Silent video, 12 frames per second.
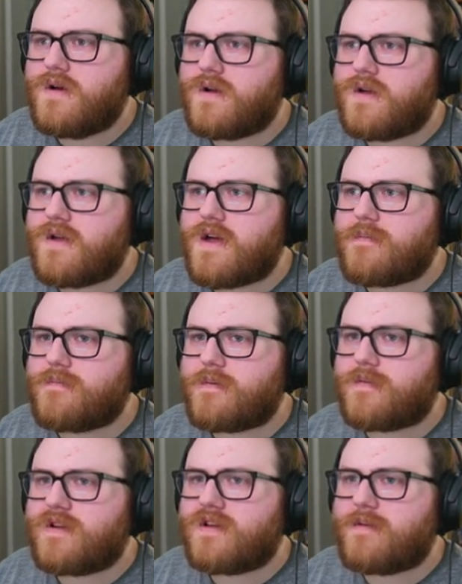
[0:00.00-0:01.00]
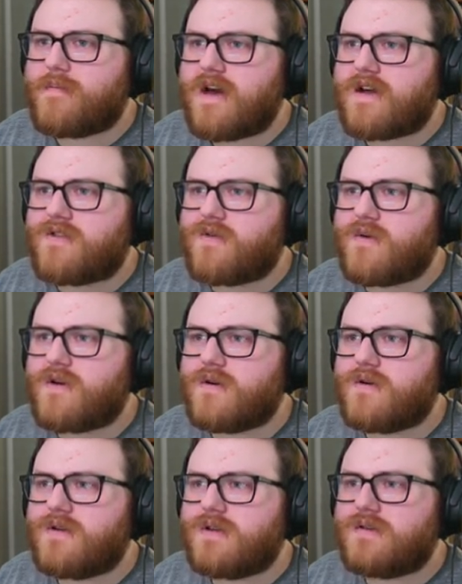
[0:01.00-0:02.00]
Yeah, I'm gonna get back on the
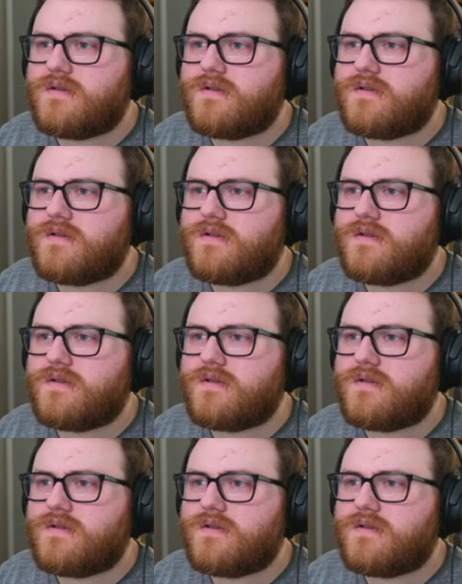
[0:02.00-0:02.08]
road and...